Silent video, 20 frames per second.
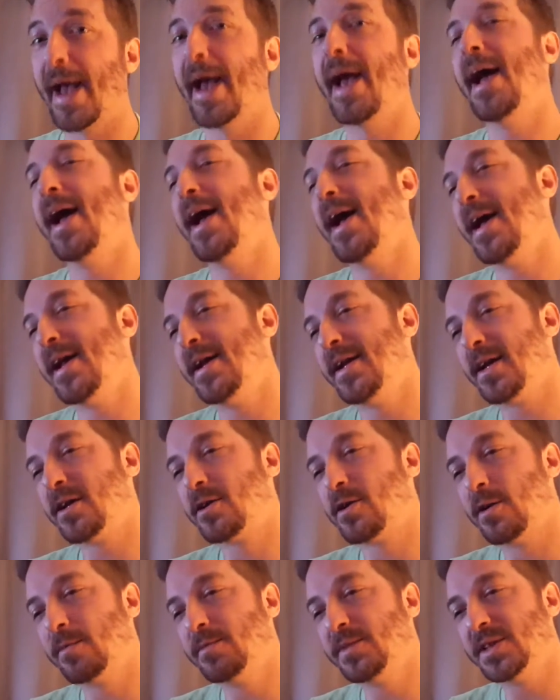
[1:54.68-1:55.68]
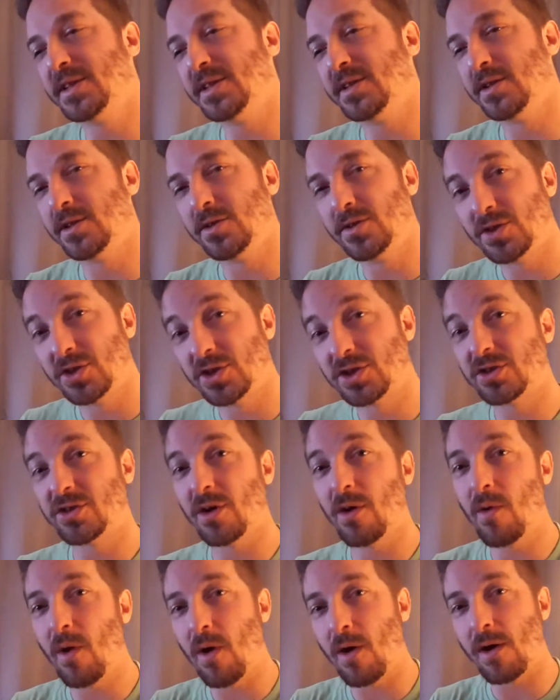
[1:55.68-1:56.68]
and comes in
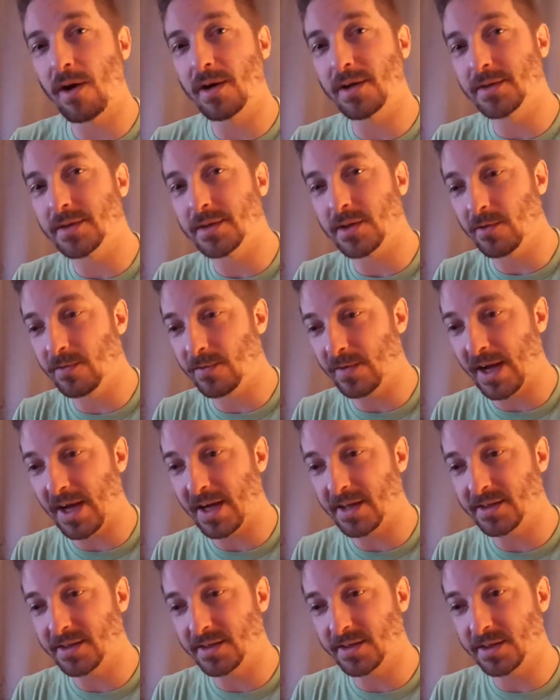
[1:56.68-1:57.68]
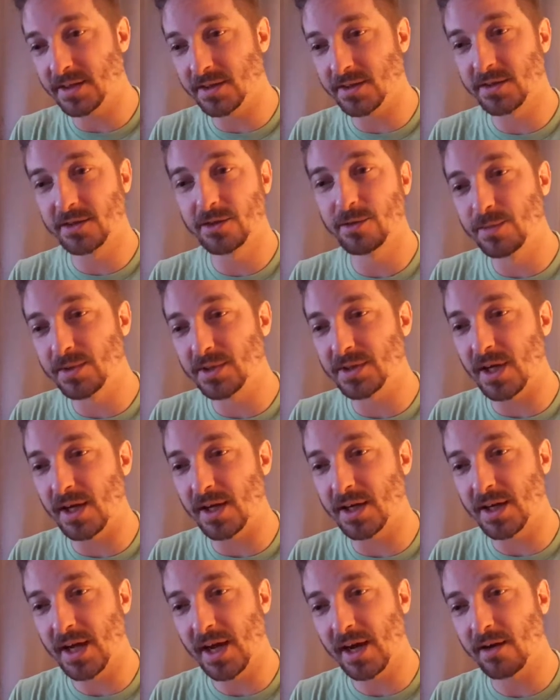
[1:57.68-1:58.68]
so hard and so fast that it's
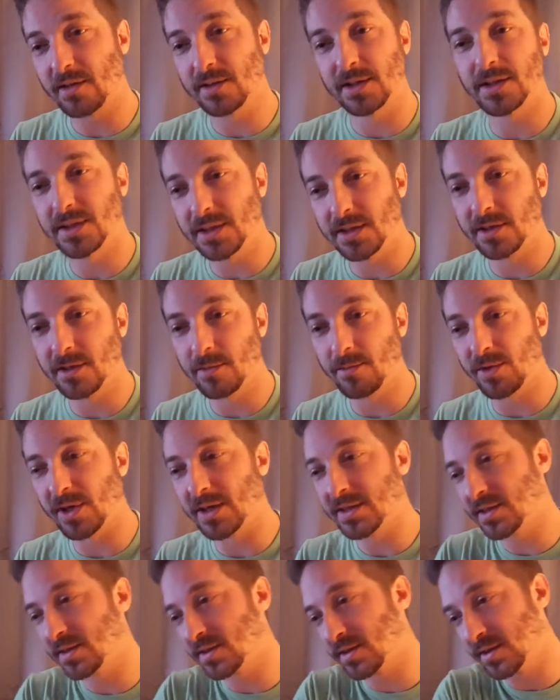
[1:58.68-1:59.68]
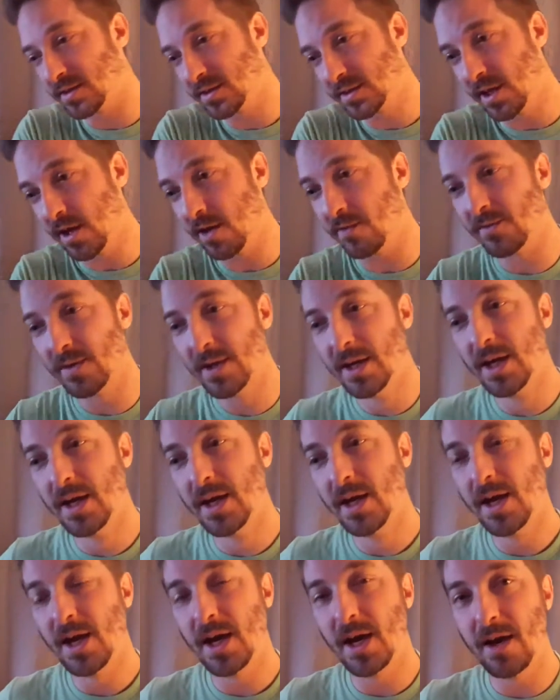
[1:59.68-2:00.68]
supersonic air that then compresses itself
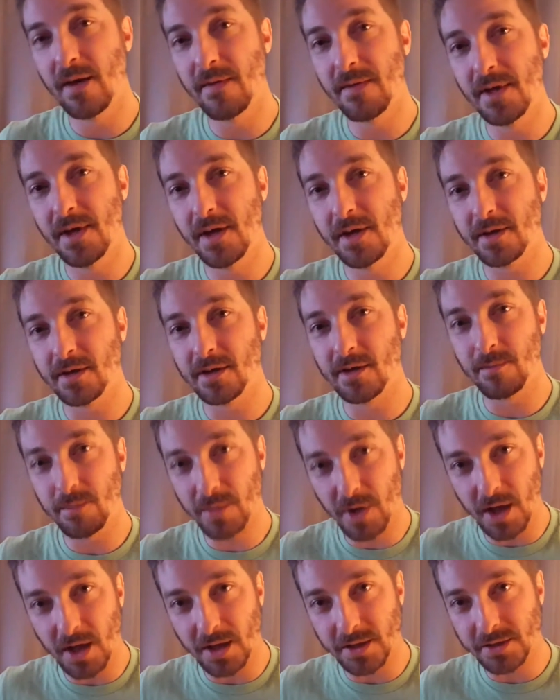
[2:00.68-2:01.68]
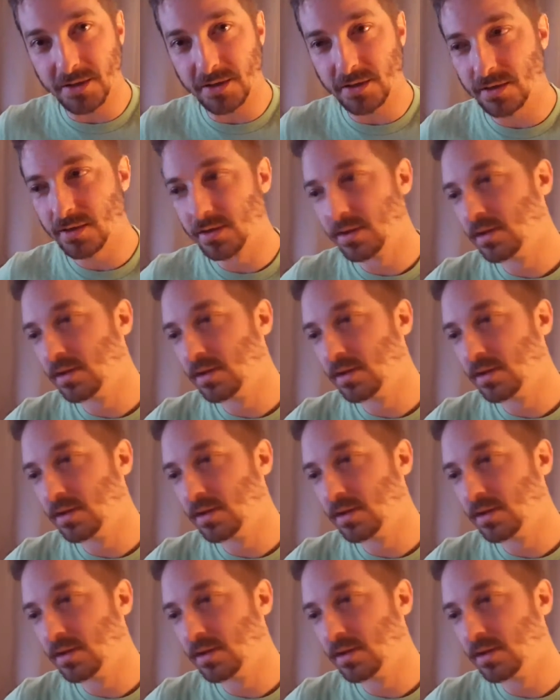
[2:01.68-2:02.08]
and then combusts,